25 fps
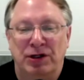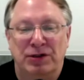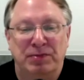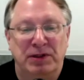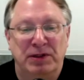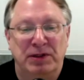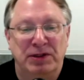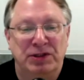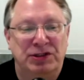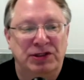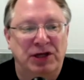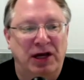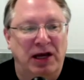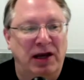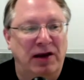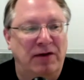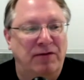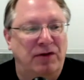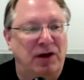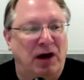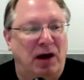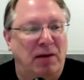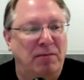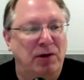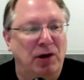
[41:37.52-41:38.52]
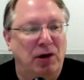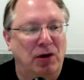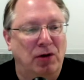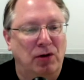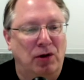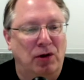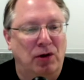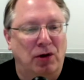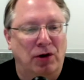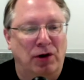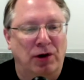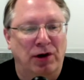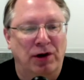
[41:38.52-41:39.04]
been saved. I'm no
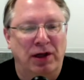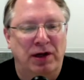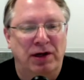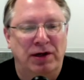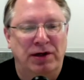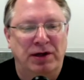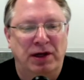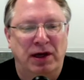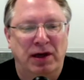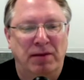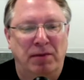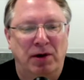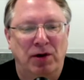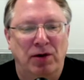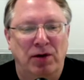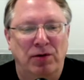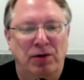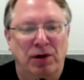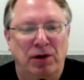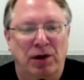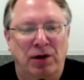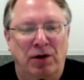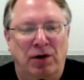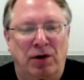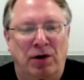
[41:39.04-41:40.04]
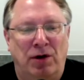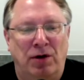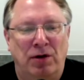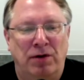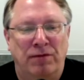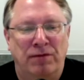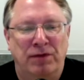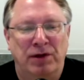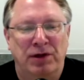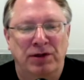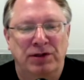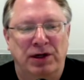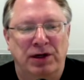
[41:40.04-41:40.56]
longer in annotate mode, and all of
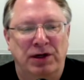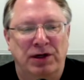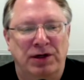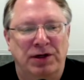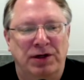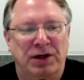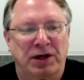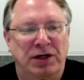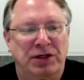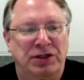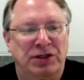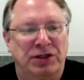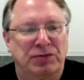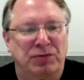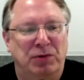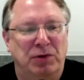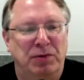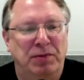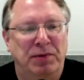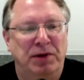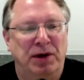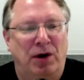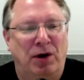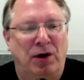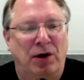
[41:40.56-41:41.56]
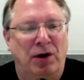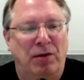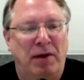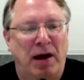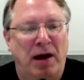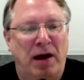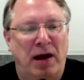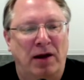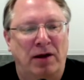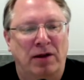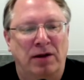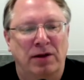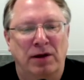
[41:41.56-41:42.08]
these annotations will be
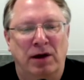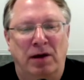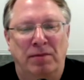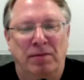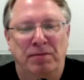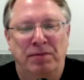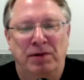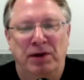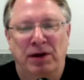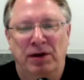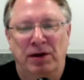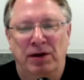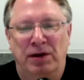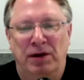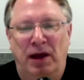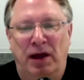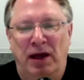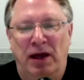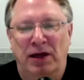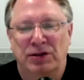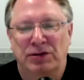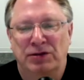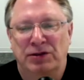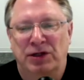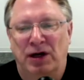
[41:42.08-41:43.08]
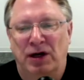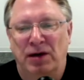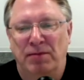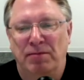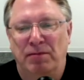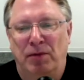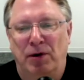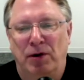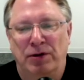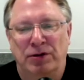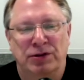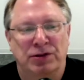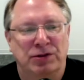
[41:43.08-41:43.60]
automatically updated as time
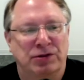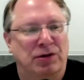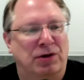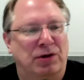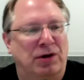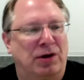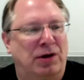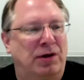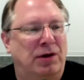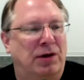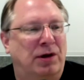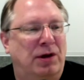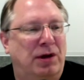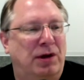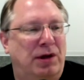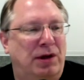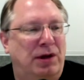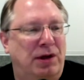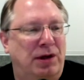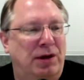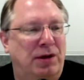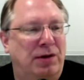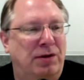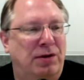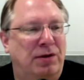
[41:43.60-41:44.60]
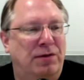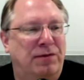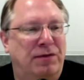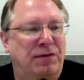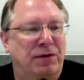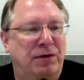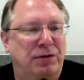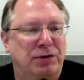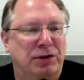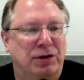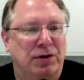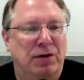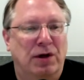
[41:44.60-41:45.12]
marches on into the
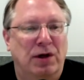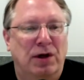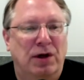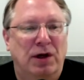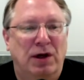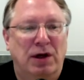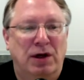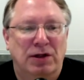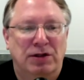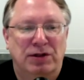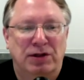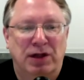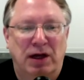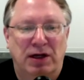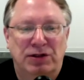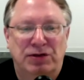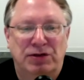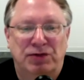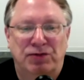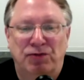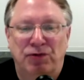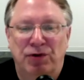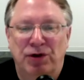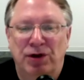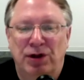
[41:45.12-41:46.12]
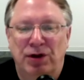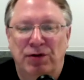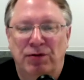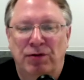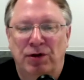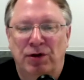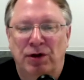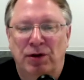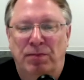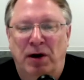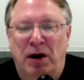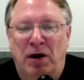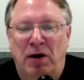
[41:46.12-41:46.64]
future. So that's really,
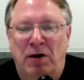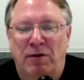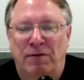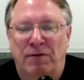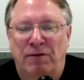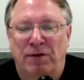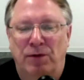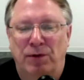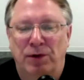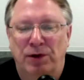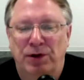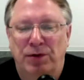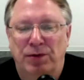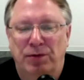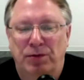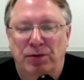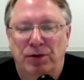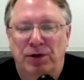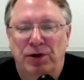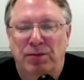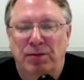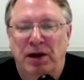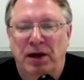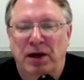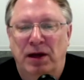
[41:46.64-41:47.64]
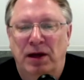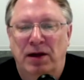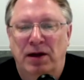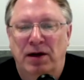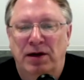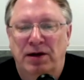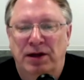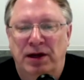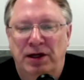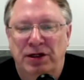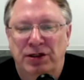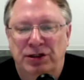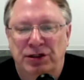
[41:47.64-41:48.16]
really powerful when you when you make
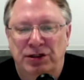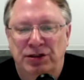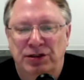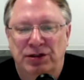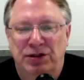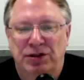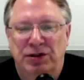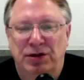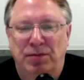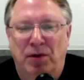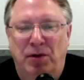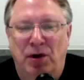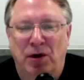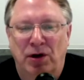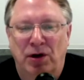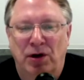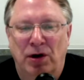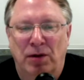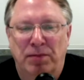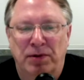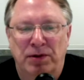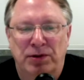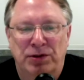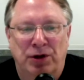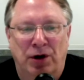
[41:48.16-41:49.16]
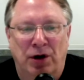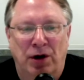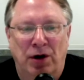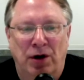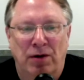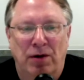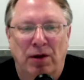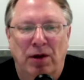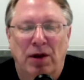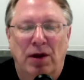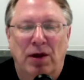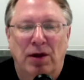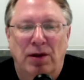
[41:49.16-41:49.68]
annotations and you mark up a chart.
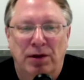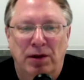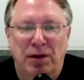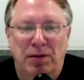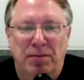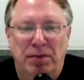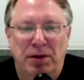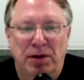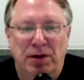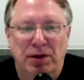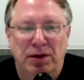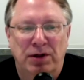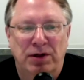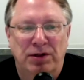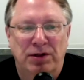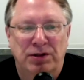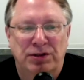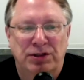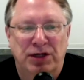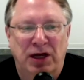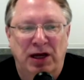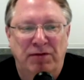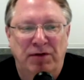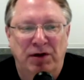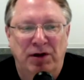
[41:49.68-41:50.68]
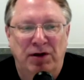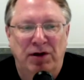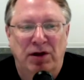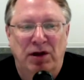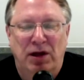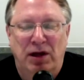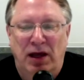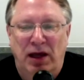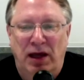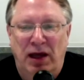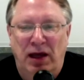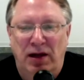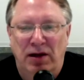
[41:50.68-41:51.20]
The ability to save it
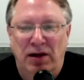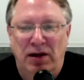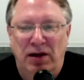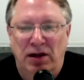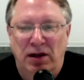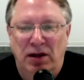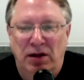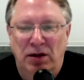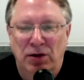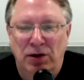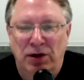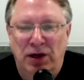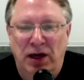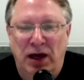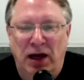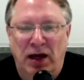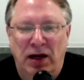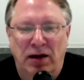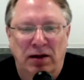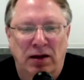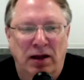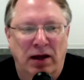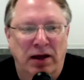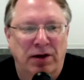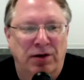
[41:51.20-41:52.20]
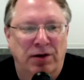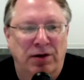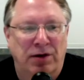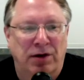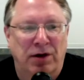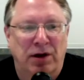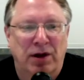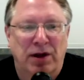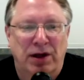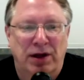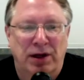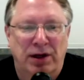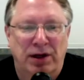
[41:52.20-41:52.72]
and look at it later
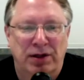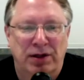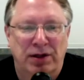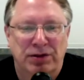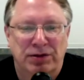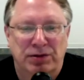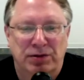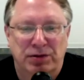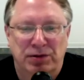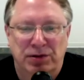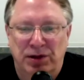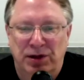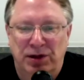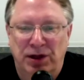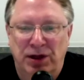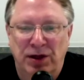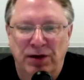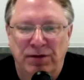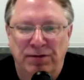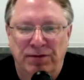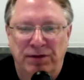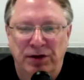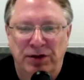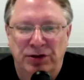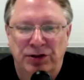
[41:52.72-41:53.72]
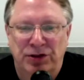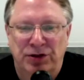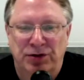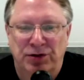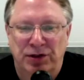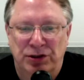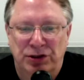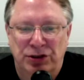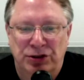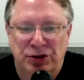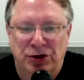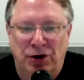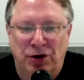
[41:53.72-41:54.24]
is the key feature that
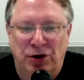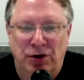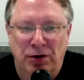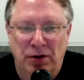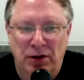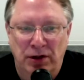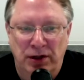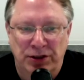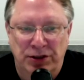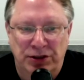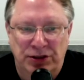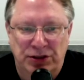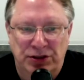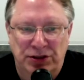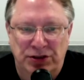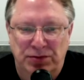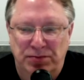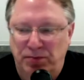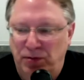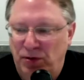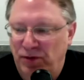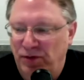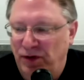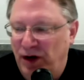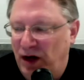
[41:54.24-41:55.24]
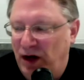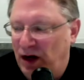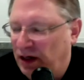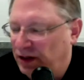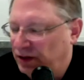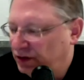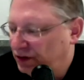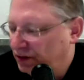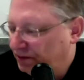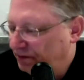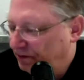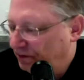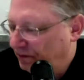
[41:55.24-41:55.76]
chart lists provides.
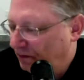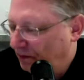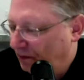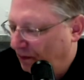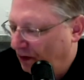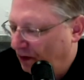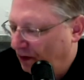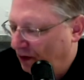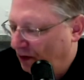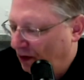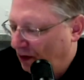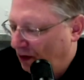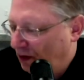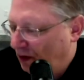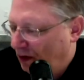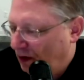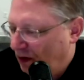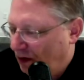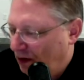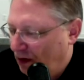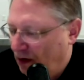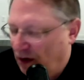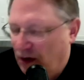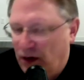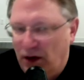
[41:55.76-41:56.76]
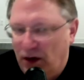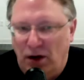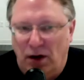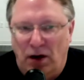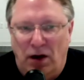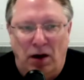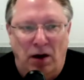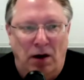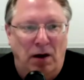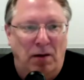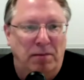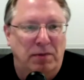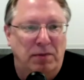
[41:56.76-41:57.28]

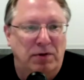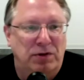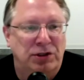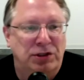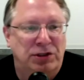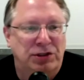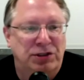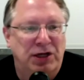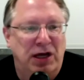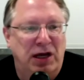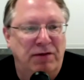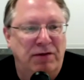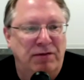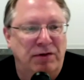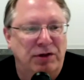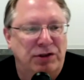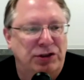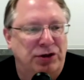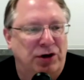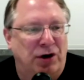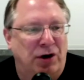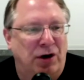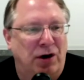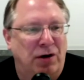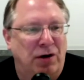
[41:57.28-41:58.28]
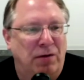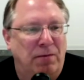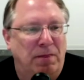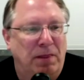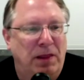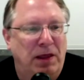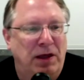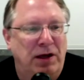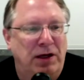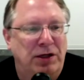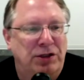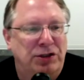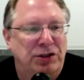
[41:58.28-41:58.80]
Um, to save a chart in
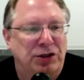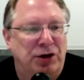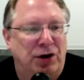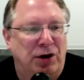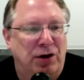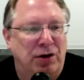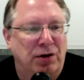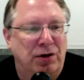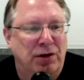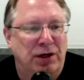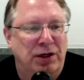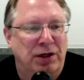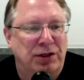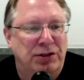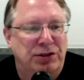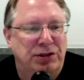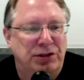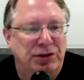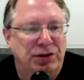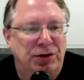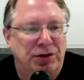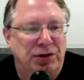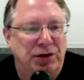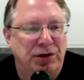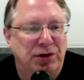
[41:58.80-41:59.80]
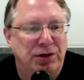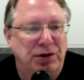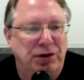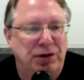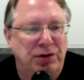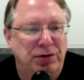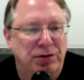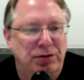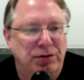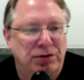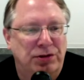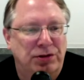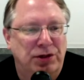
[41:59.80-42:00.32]
a chart list, you can
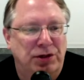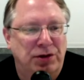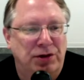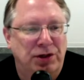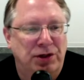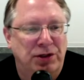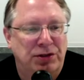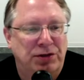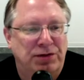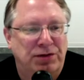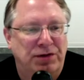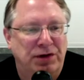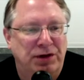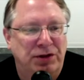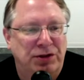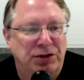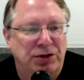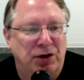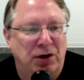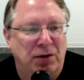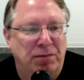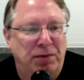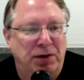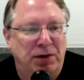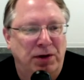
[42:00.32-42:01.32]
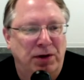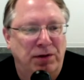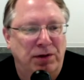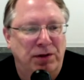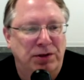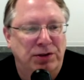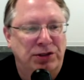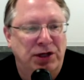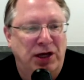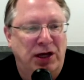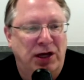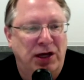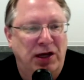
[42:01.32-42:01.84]
use this feature up here, the
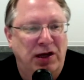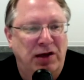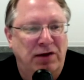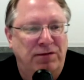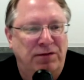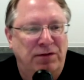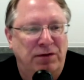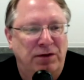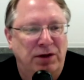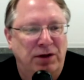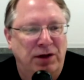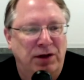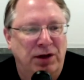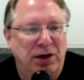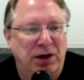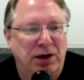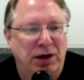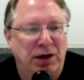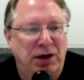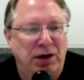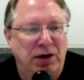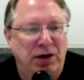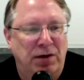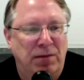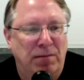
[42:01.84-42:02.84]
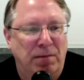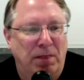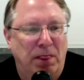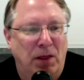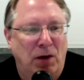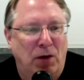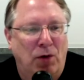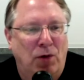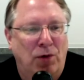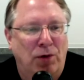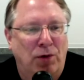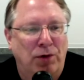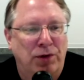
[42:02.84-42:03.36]
save link here,
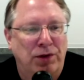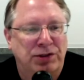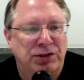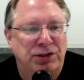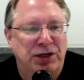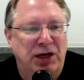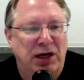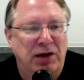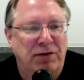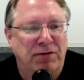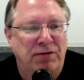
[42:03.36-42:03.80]
or the save